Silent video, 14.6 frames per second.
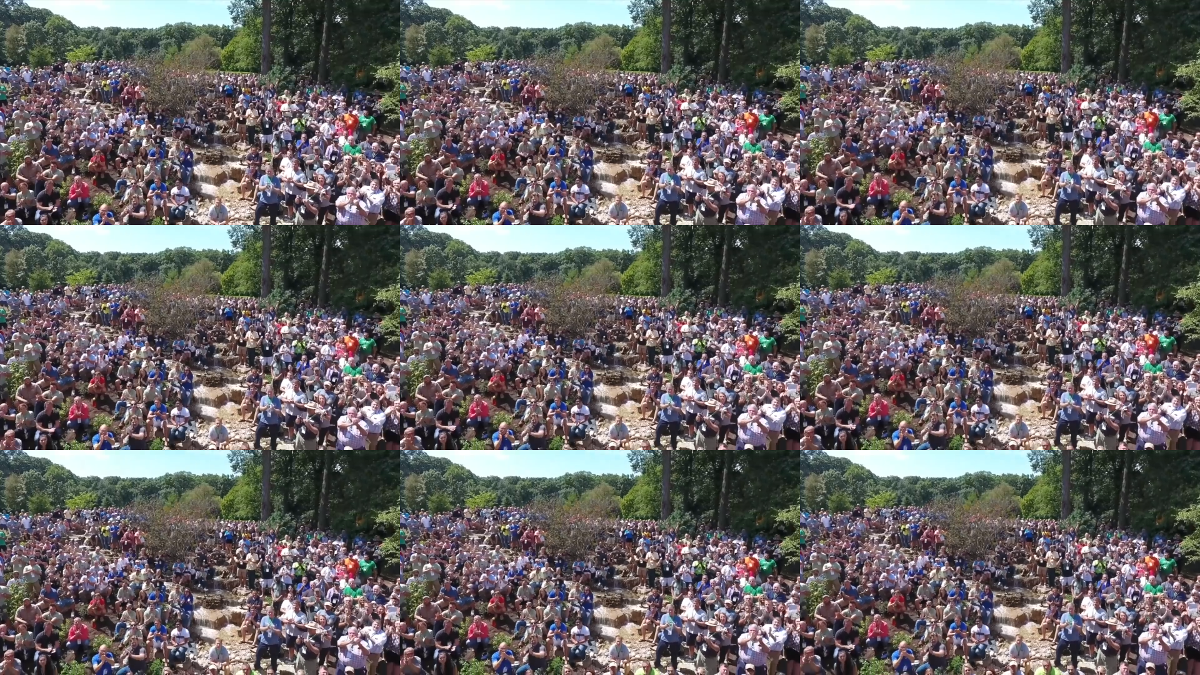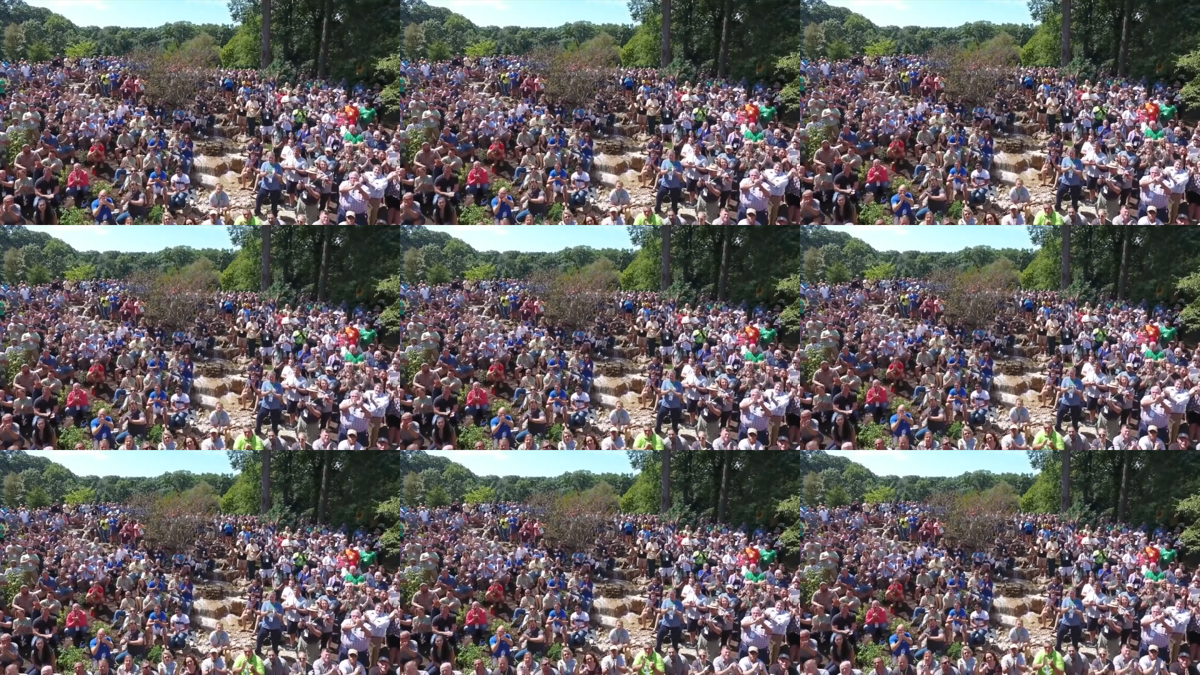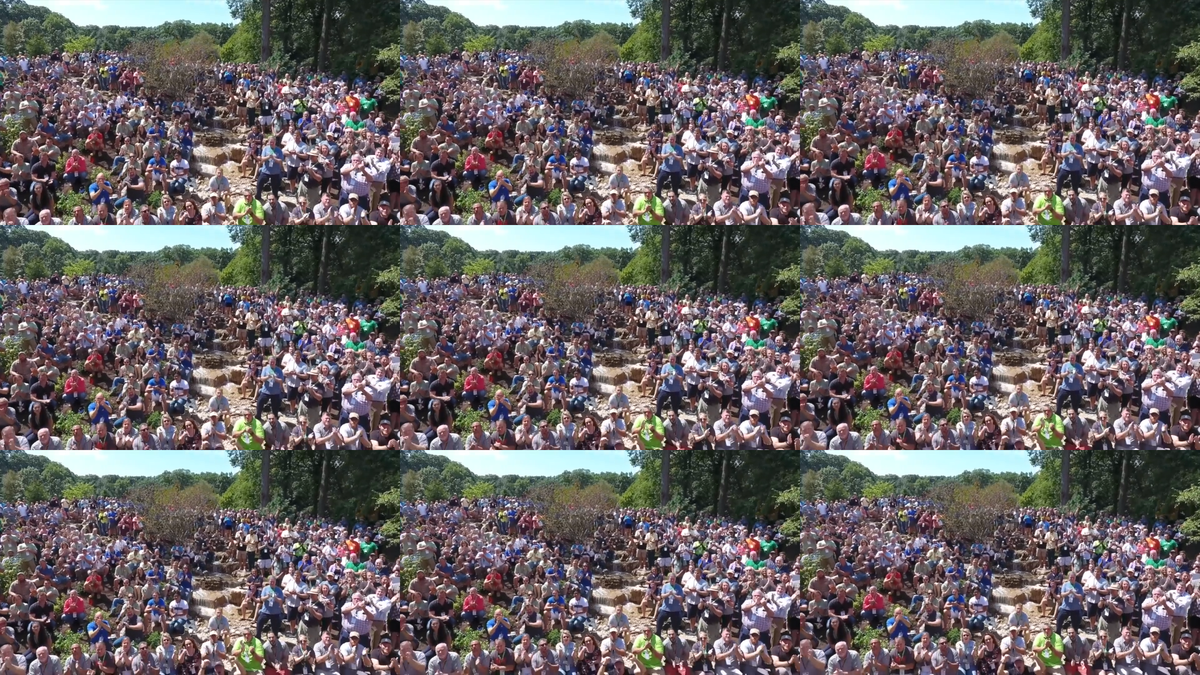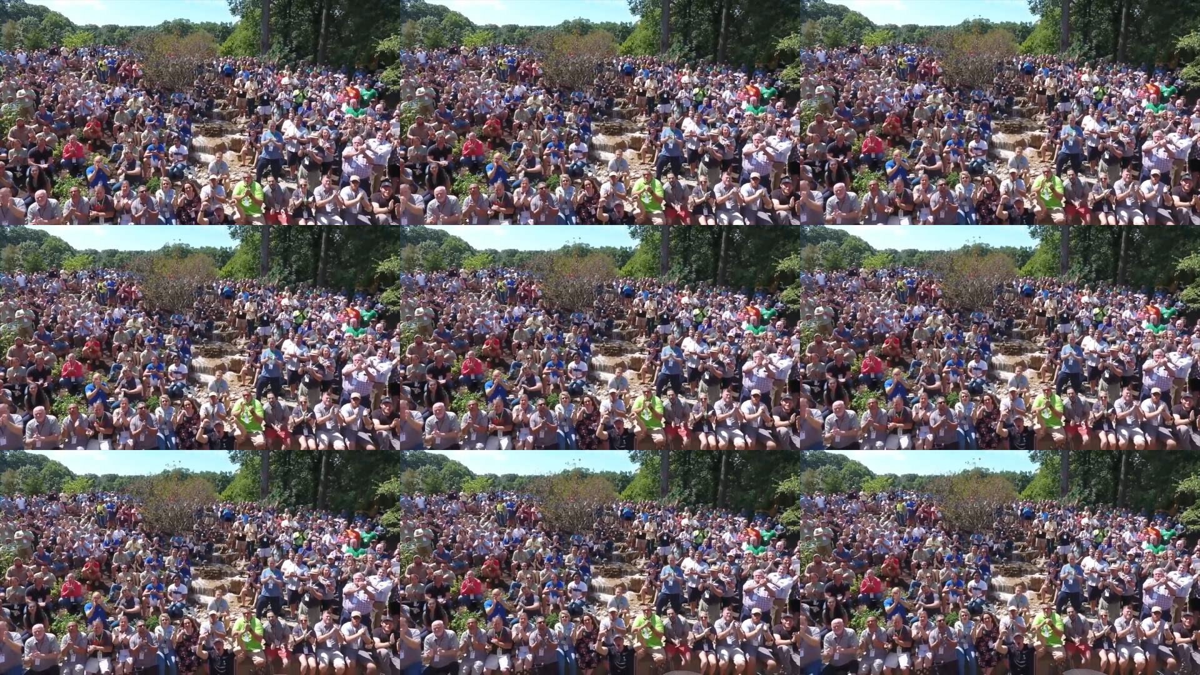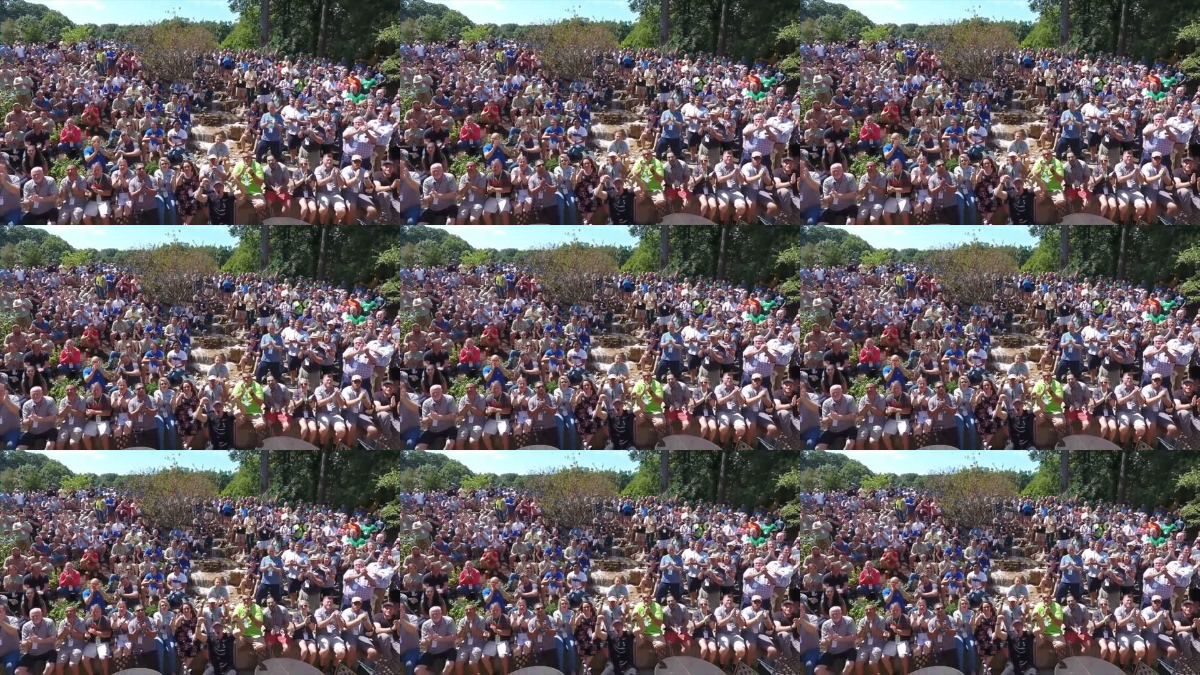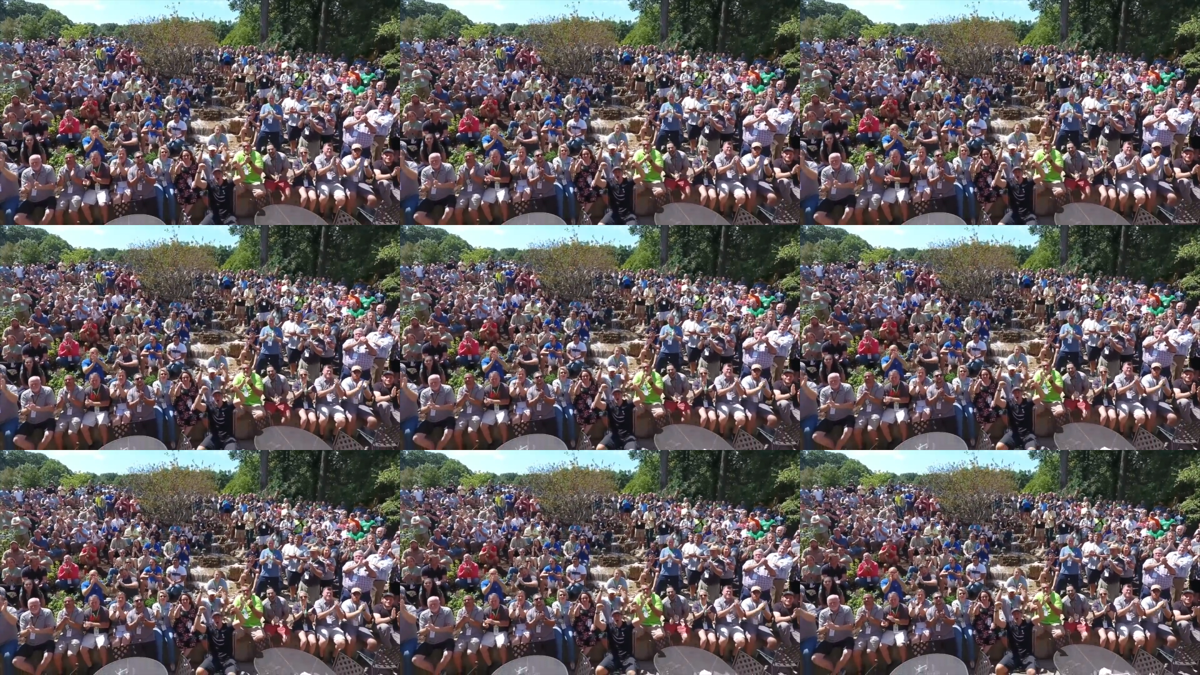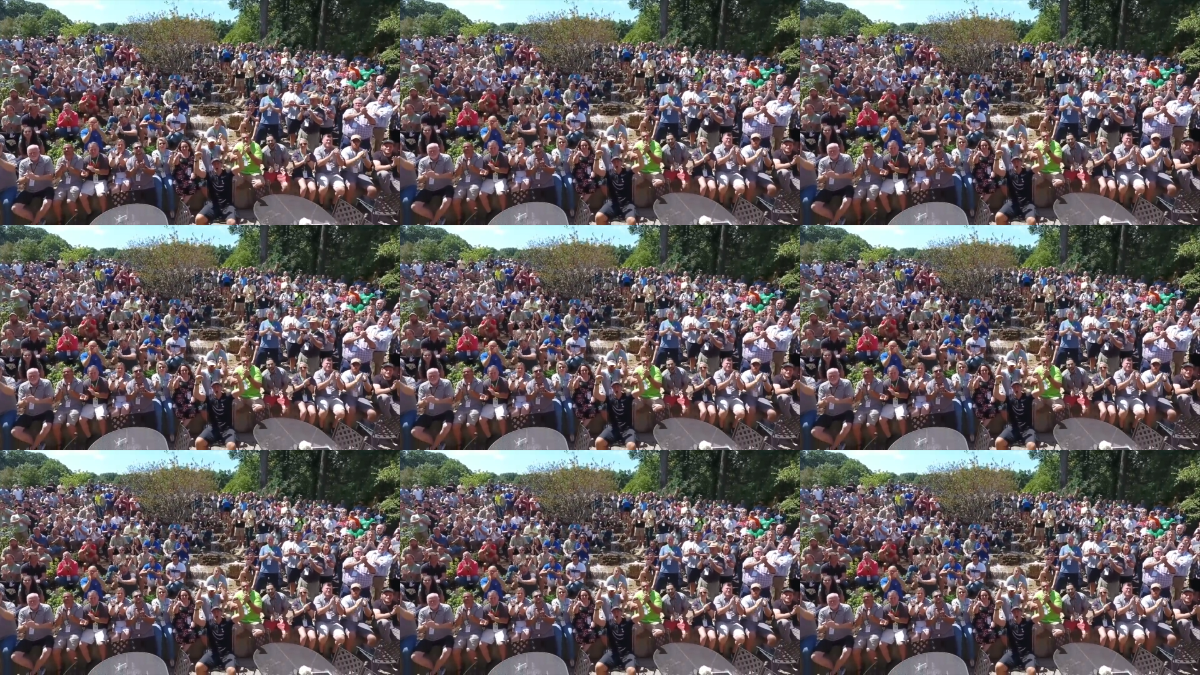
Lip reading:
[unreadable: no face in view]